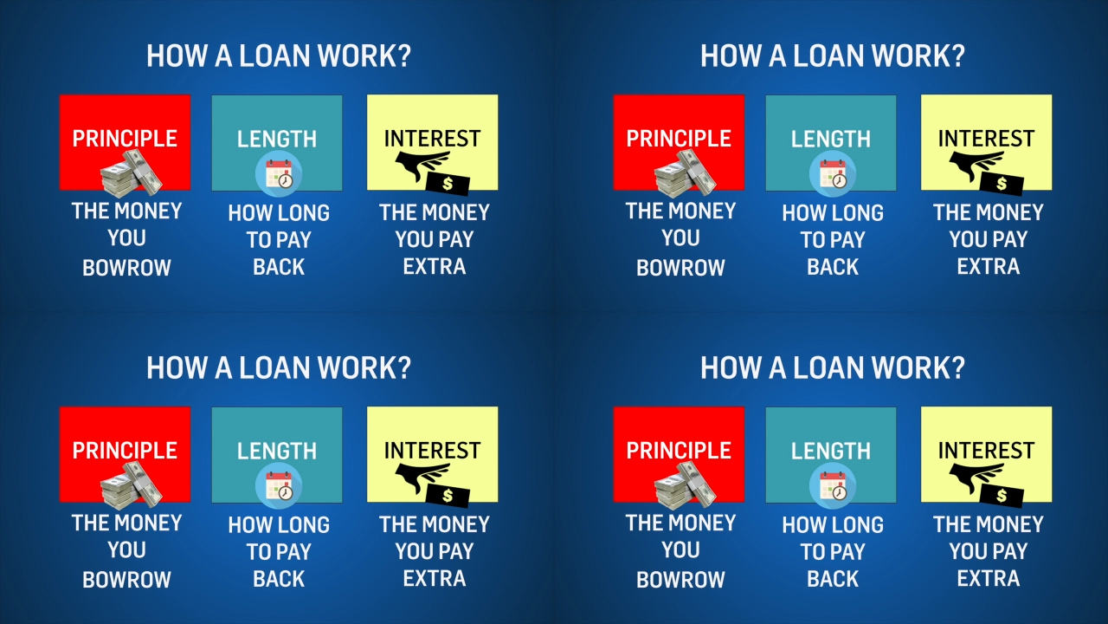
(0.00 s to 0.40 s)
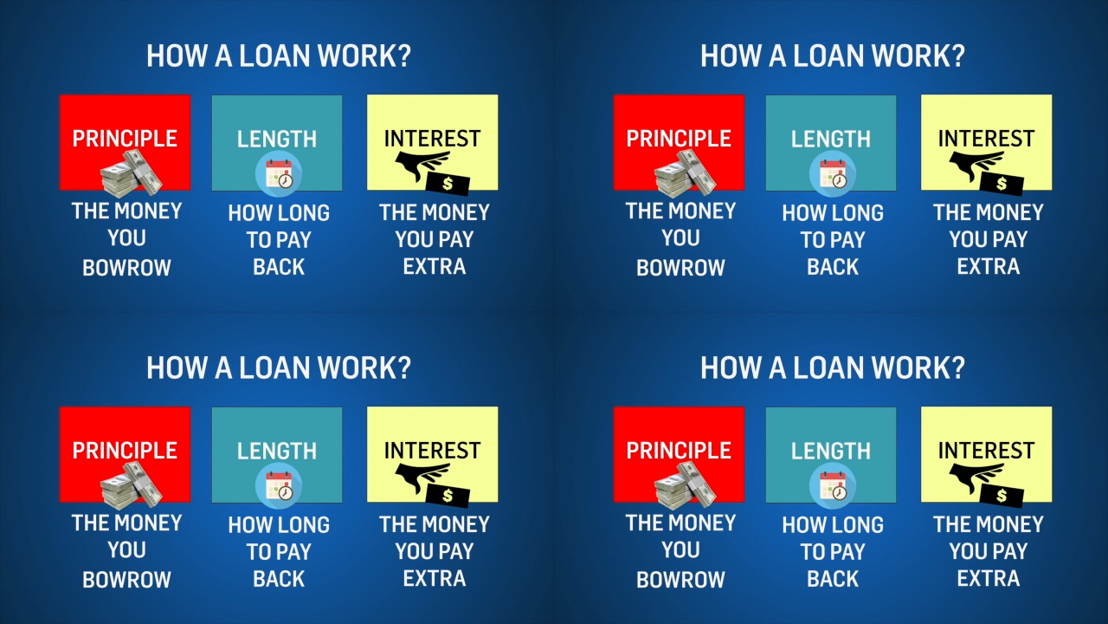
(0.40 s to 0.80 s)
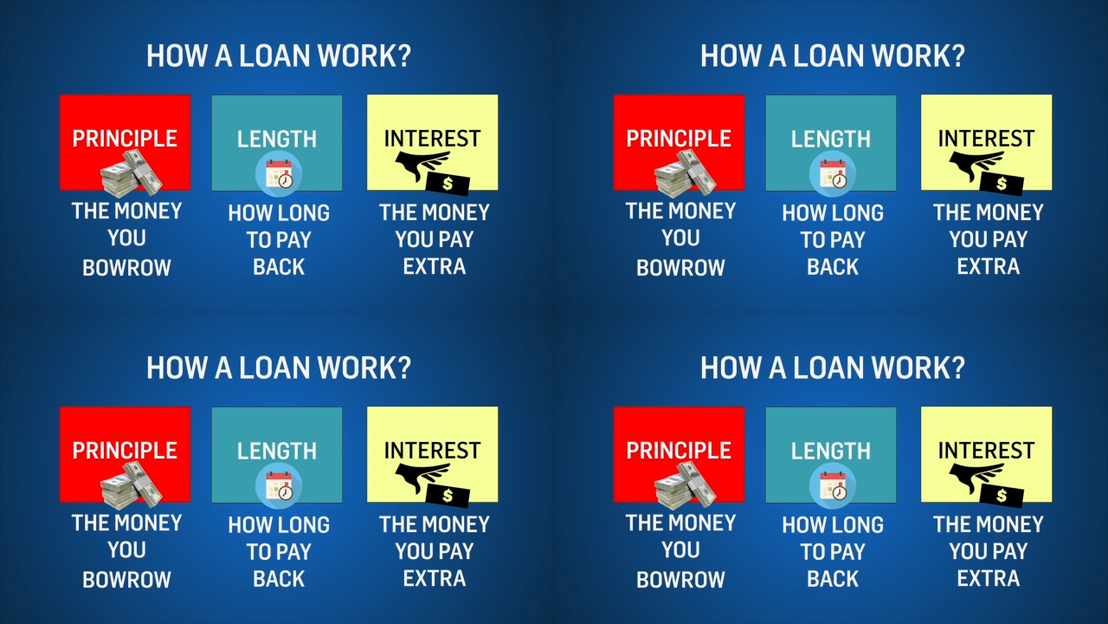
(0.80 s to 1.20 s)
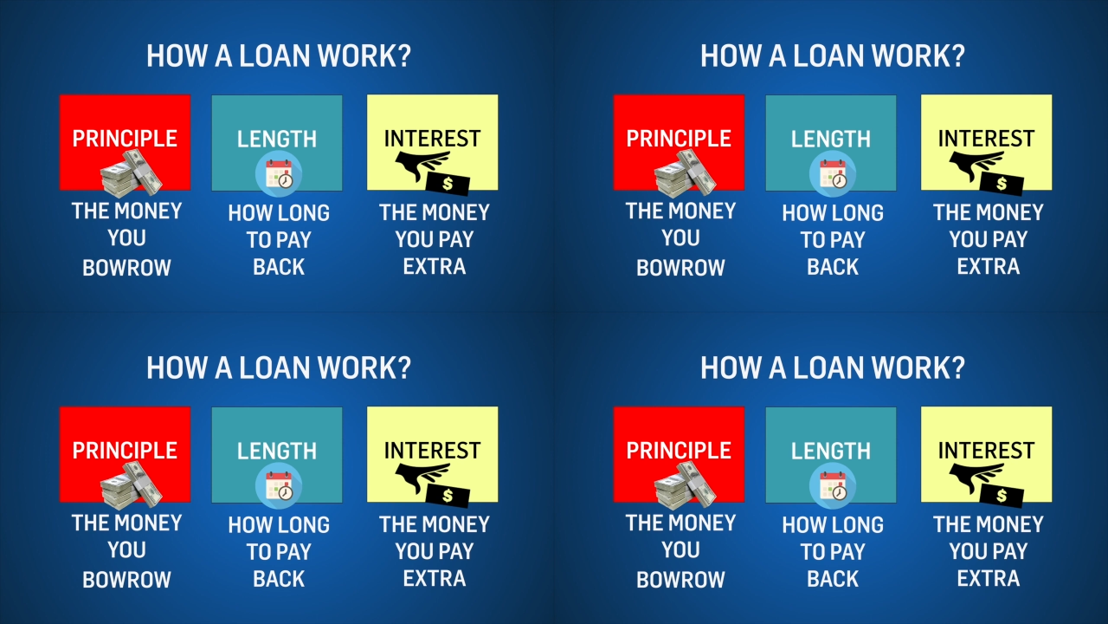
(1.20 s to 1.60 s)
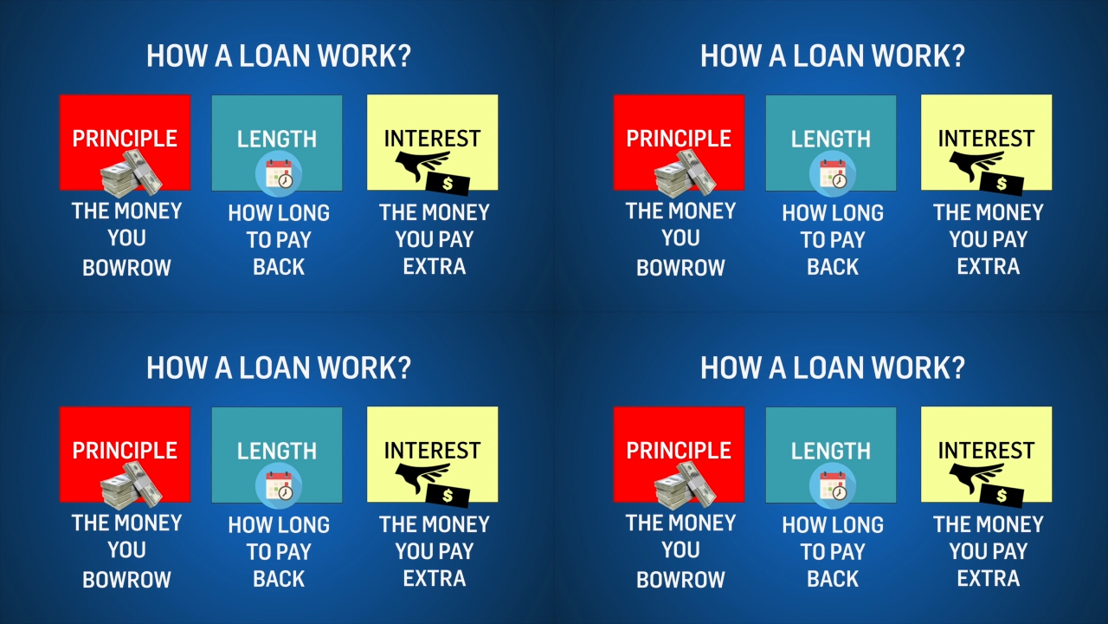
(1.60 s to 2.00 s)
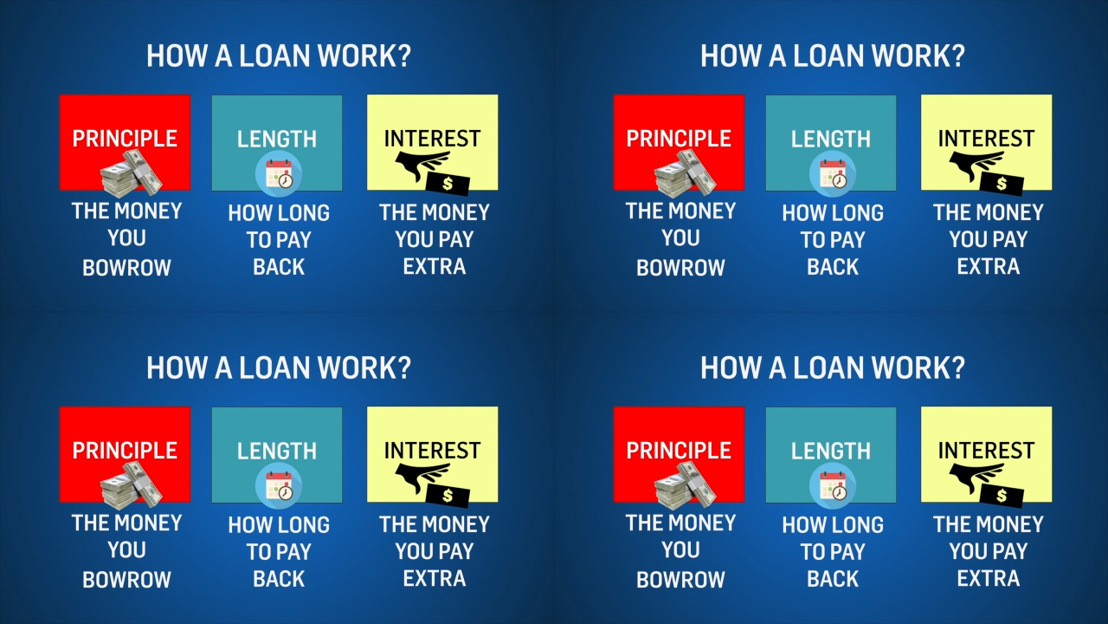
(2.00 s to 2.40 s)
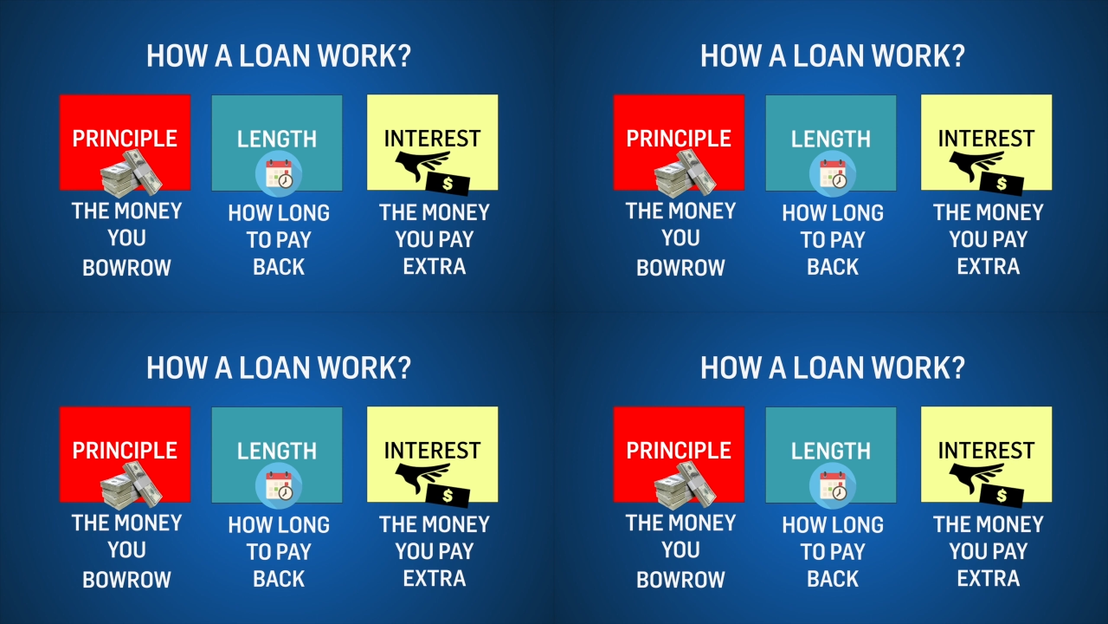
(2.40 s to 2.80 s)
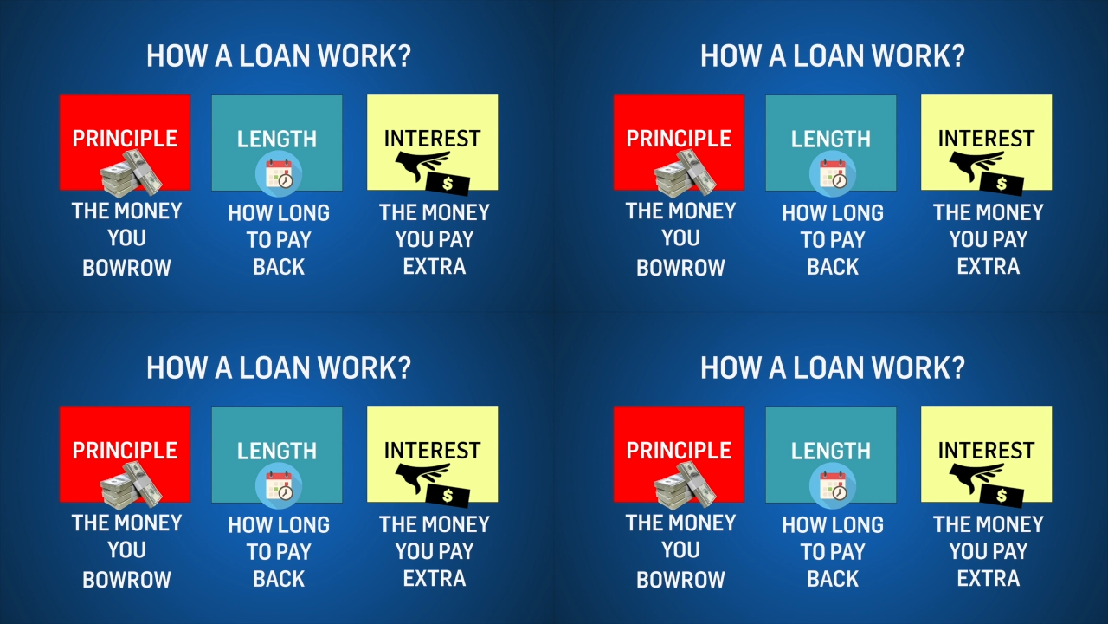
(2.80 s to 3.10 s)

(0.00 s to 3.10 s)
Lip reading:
[unreadable: no face in view]